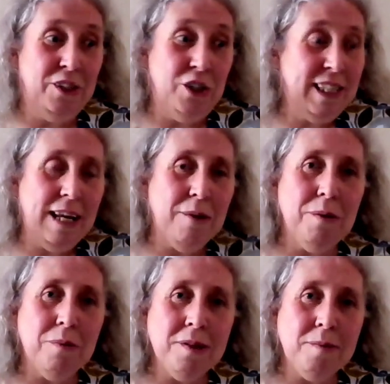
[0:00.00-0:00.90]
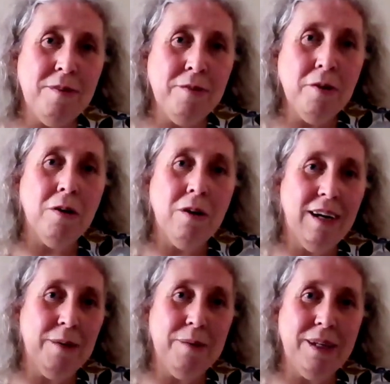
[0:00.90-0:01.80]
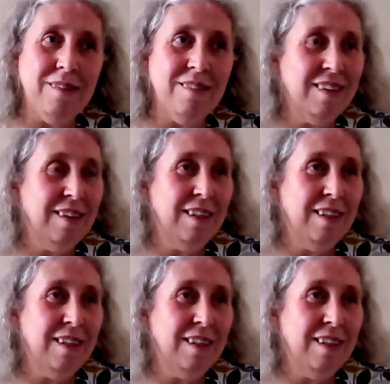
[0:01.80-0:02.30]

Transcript: just how it was before. I mean,